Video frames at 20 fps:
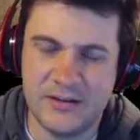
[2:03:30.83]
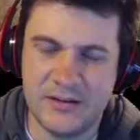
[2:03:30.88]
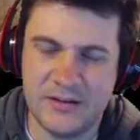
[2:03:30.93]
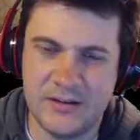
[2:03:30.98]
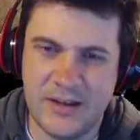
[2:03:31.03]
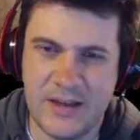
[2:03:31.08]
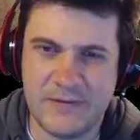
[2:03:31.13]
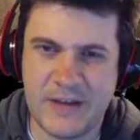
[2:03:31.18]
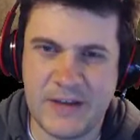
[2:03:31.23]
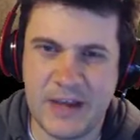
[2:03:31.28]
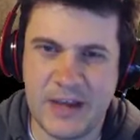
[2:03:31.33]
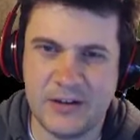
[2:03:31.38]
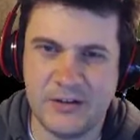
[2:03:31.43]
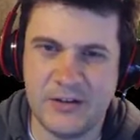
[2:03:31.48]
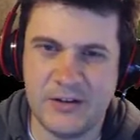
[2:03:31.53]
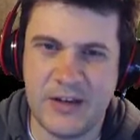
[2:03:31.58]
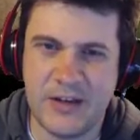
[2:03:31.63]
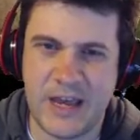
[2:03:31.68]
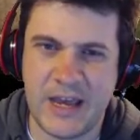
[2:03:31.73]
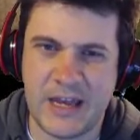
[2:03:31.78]
I've gotten
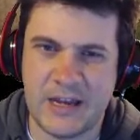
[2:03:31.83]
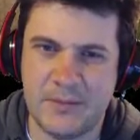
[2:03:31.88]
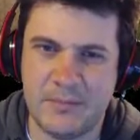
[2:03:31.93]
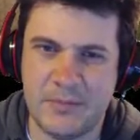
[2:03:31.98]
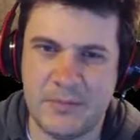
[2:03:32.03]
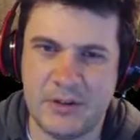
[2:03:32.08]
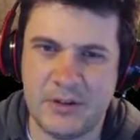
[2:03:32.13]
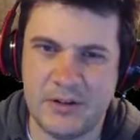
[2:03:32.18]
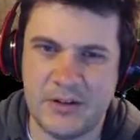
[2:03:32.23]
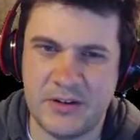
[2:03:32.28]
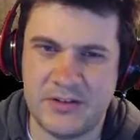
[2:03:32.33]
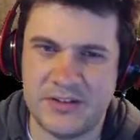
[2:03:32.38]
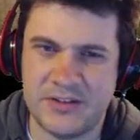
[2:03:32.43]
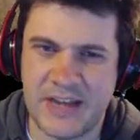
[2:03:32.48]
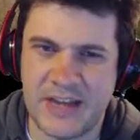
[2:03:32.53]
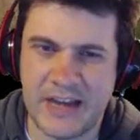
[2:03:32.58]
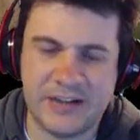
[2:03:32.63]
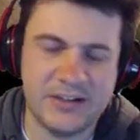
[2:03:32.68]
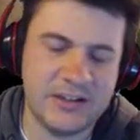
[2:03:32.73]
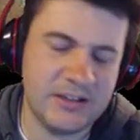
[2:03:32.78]
good at it because
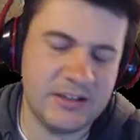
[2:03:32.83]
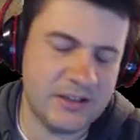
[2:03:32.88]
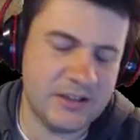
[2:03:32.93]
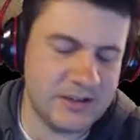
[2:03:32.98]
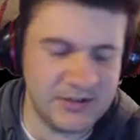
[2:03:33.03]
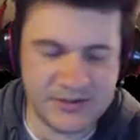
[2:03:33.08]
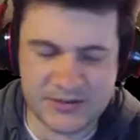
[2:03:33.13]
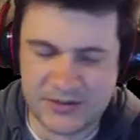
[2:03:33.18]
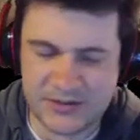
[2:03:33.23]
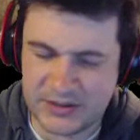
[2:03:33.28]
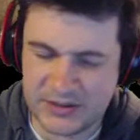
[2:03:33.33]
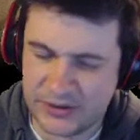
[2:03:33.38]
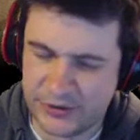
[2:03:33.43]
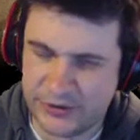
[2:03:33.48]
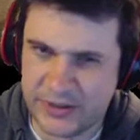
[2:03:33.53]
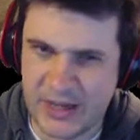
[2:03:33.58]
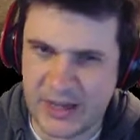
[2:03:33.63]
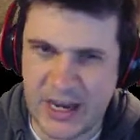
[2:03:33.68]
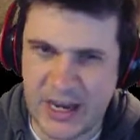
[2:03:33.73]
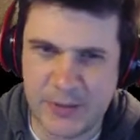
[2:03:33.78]
acting is the
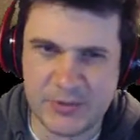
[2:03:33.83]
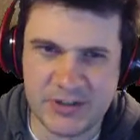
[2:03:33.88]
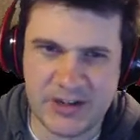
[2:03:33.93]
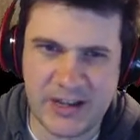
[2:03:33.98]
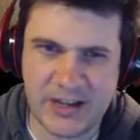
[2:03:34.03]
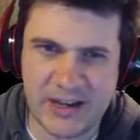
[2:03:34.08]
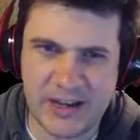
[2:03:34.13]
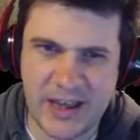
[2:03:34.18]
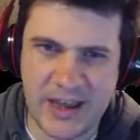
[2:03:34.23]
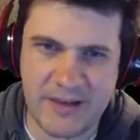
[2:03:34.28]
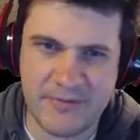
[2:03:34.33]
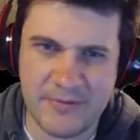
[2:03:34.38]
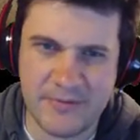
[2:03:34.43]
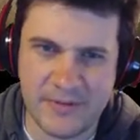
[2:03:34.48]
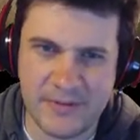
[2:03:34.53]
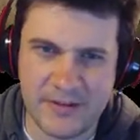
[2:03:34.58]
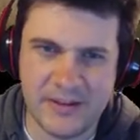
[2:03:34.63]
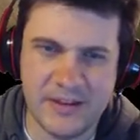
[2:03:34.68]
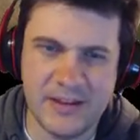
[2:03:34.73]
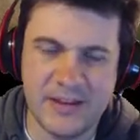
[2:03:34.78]
only option I have.
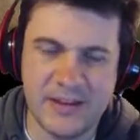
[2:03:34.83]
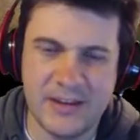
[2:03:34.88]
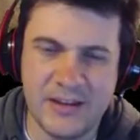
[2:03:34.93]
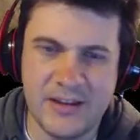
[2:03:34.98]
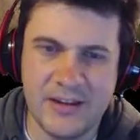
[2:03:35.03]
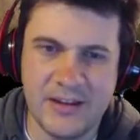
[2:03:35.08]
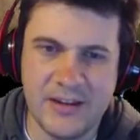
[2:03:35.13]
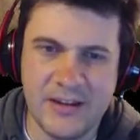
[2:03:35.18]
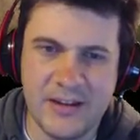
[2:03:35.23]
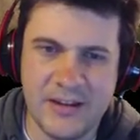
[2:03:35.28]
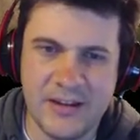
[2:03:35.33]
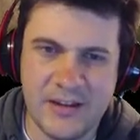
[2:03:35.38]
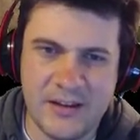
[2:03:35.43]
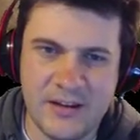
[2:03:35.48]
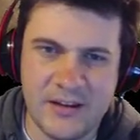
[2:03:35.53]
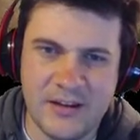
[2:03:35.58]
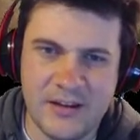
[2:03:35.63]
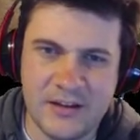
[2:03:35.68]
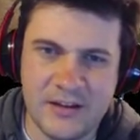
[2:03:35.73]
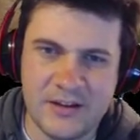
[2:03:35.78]

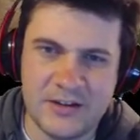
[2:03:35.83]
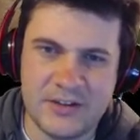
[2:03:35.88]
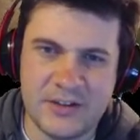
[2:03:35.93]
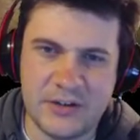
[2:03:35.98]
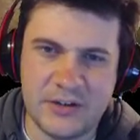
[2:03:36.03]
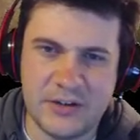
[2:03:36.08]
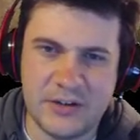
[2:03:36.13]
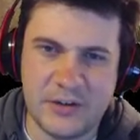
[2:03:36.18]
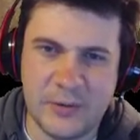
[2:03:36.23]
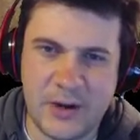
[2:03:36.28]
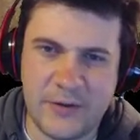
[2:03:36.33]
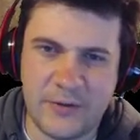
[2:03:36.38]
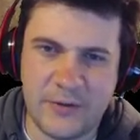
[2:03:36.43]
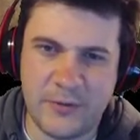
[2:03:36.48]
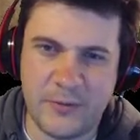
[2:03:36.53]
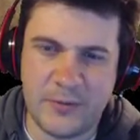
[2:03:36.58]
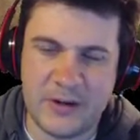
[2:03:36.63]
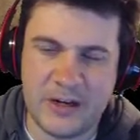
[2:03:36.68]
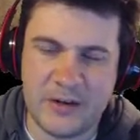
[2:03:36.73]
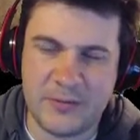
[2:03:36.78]
It's the only way for
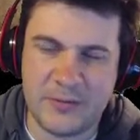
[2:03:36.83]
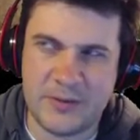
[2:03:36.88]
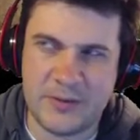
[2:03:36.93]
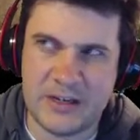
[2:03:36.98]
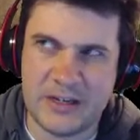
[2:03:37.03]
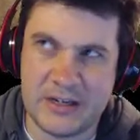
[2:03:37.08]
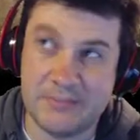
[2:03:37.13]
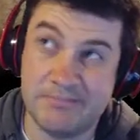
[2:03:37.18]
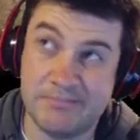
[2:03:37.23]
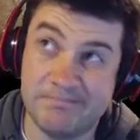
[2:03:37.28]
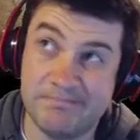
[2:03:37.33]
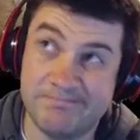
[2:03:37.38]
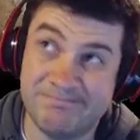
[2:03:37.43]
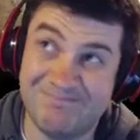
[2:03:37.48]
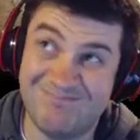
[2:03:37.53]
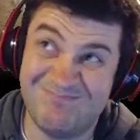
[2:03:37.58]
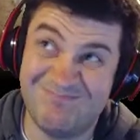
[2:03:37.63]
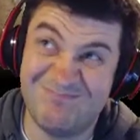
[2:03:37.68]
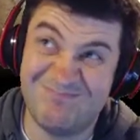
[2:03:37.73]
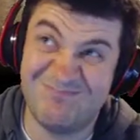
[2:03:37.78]
me to be
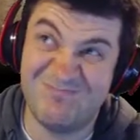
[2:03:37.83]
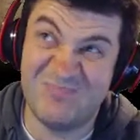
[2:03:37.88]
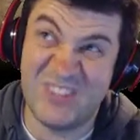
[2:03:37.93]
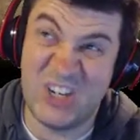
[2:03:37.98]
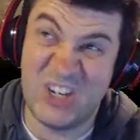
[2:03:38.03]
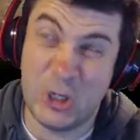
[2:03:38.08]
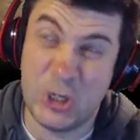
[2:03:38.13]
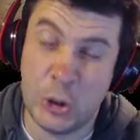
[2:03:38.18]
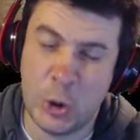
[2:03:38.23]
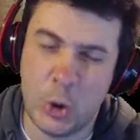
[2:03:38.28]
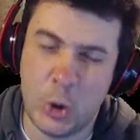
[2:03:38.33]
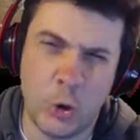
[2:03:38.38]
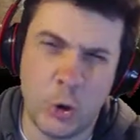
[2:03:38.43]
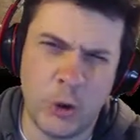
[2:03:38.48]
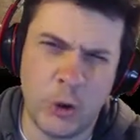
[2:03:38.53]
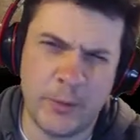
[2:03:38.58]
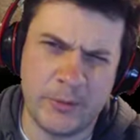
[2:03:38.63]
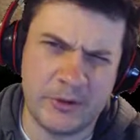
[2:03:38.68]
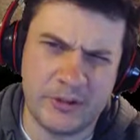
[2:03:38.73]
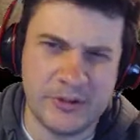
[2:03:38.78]

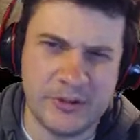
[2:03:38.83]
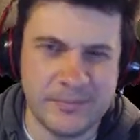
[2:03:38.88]
normal.